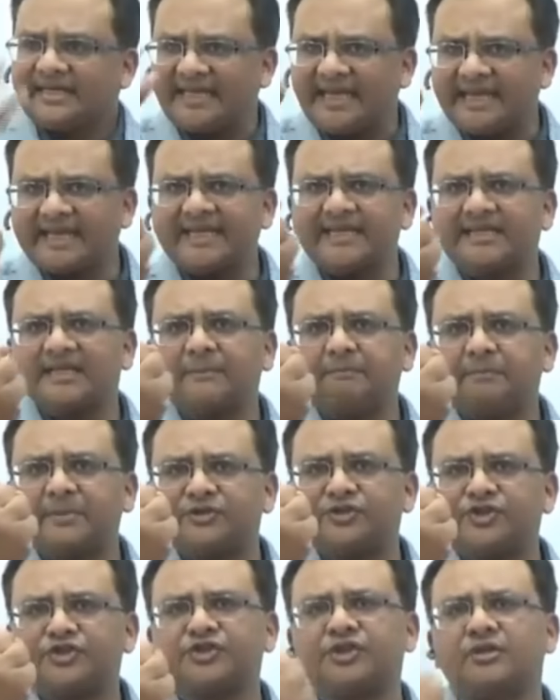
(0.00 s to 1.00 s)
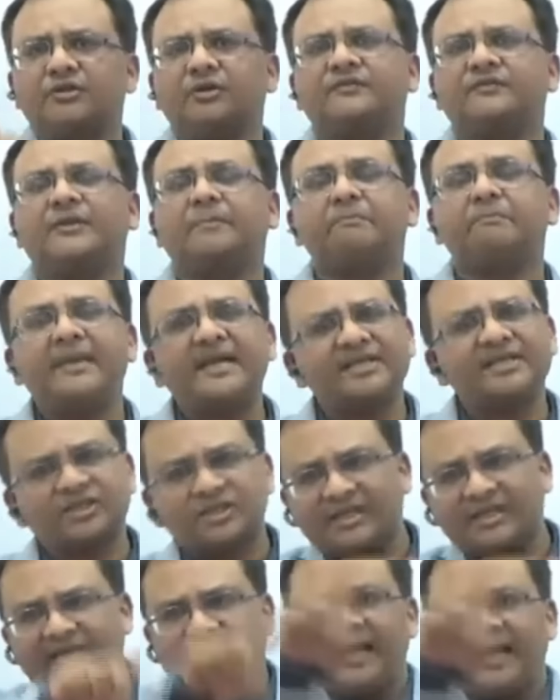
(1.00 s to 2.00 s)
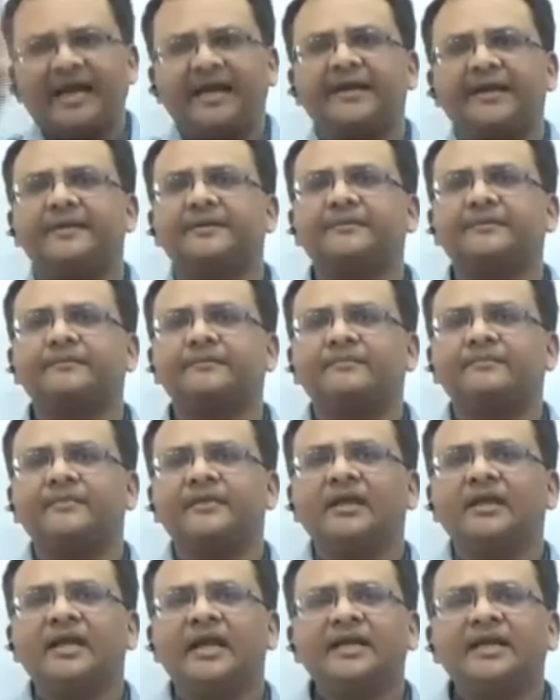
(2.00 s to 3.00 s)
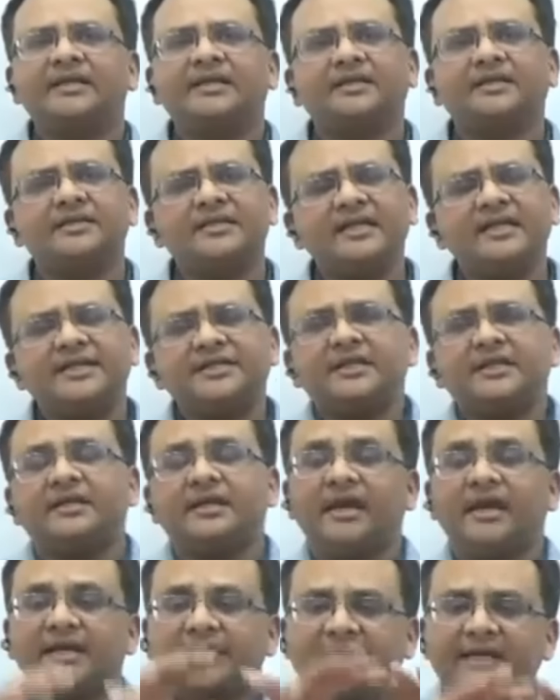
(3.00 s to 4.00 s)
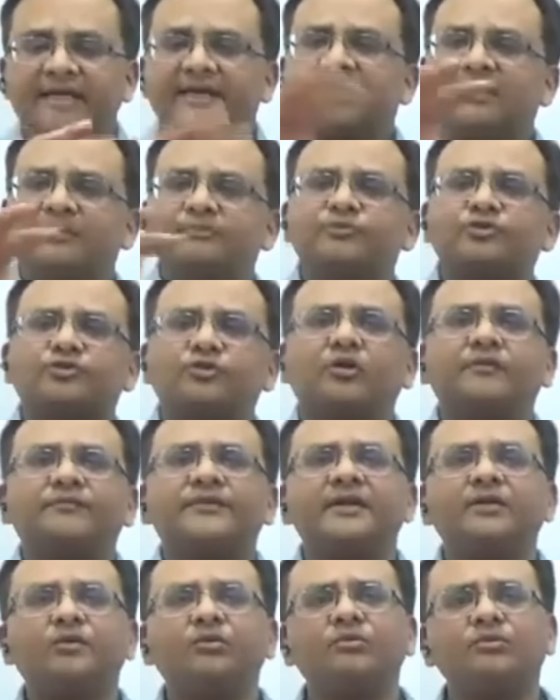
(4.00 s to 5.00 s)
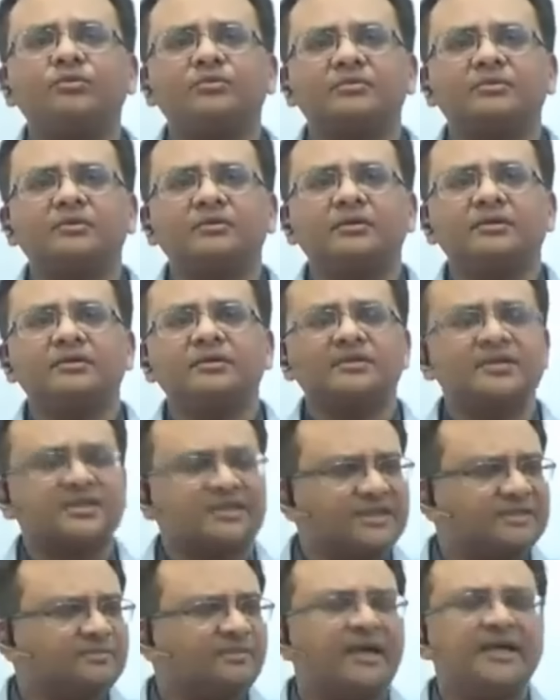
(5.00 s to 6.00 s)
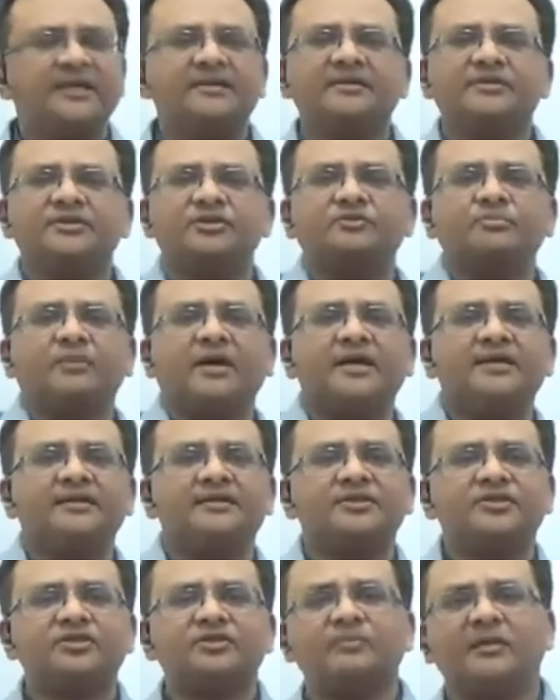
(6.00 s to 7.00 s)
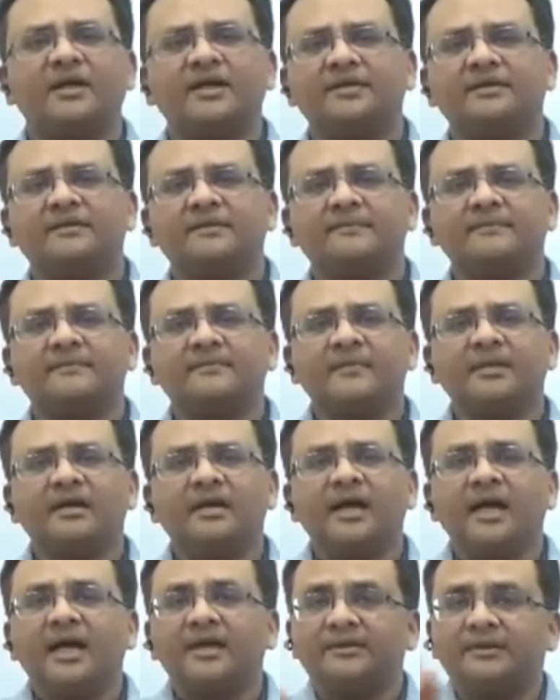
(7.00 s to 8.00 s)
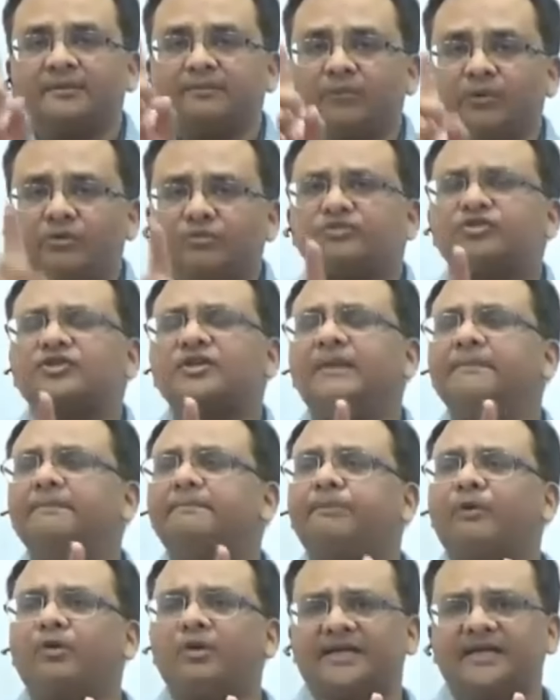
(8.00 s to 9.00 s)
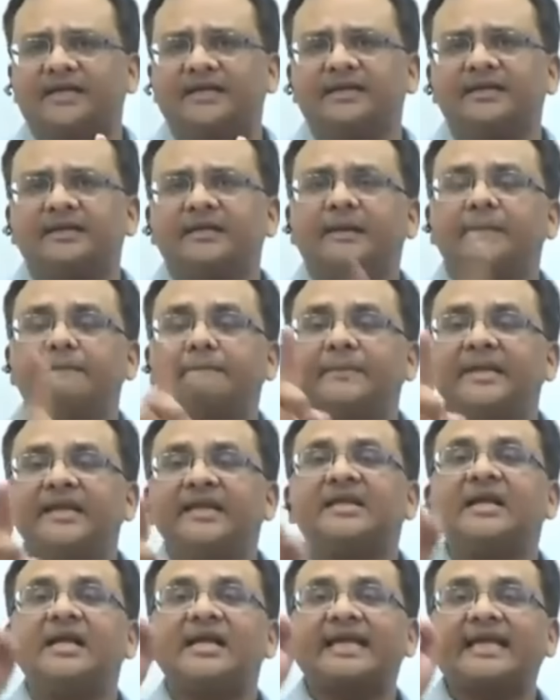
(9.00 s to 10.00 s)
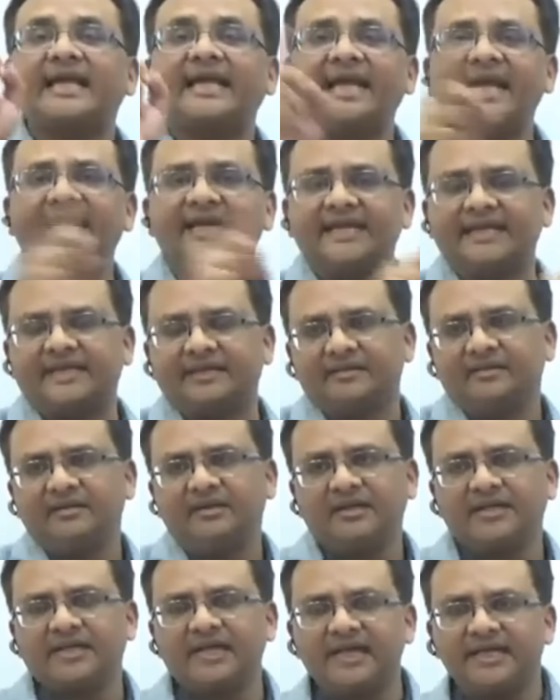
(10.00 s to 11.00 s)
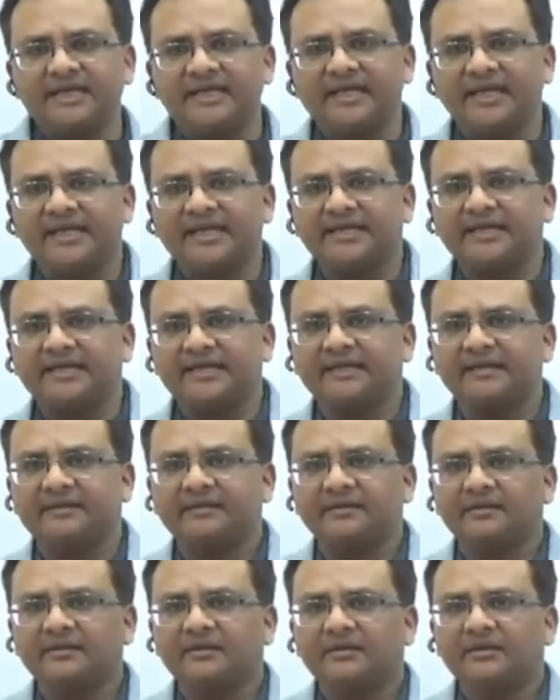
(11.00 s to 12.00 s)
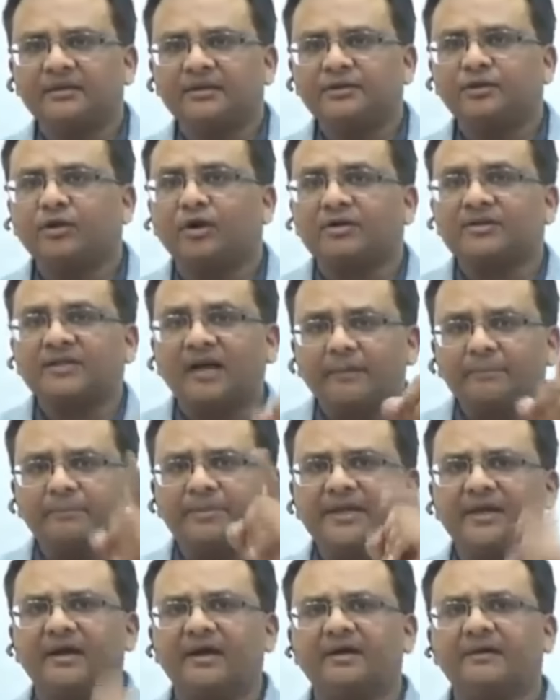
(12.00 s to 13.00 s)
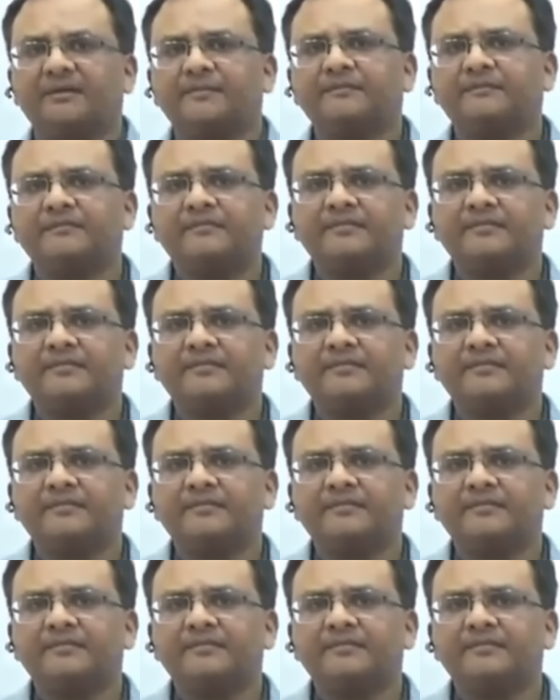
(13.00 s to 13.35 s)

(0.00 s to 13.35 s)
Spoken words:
taking the possession of the best land and creating kingdoms of their own. This is mine, this is mine, this is mine. And the most important being Kent, K-E-N-T, Northumbria,